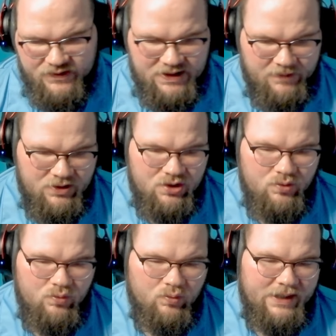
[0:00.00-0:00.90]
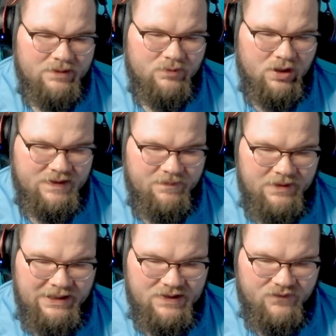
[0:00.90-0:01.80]
Summon 2 random cost
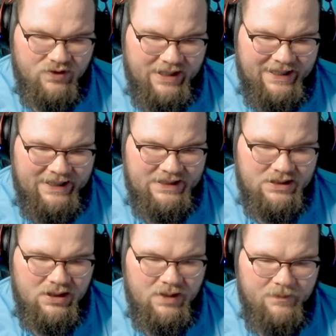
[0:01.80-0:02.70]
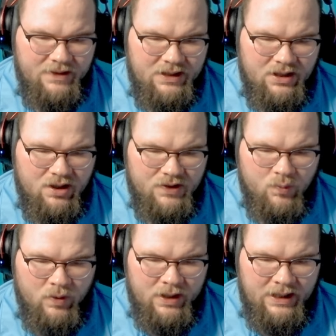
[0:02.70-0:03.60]
minions for 8, but then they cost
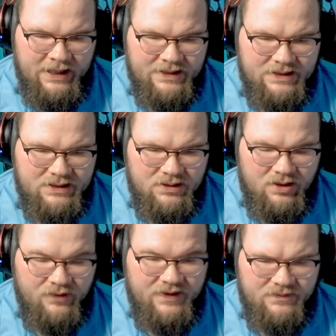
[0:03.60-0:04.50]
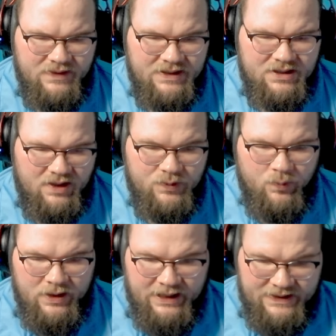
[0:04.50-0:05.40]
1 less, or this costs
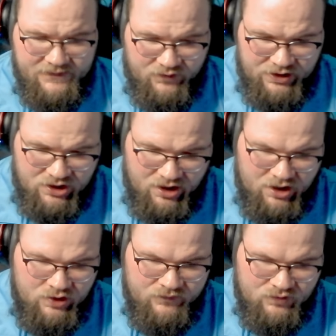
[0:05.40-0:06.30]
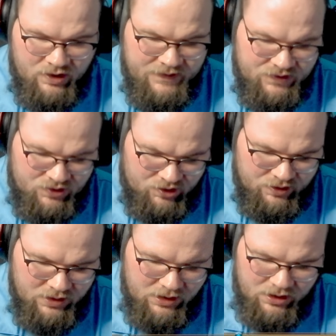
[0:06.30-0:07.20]
1 less for each card you've drawn this turn.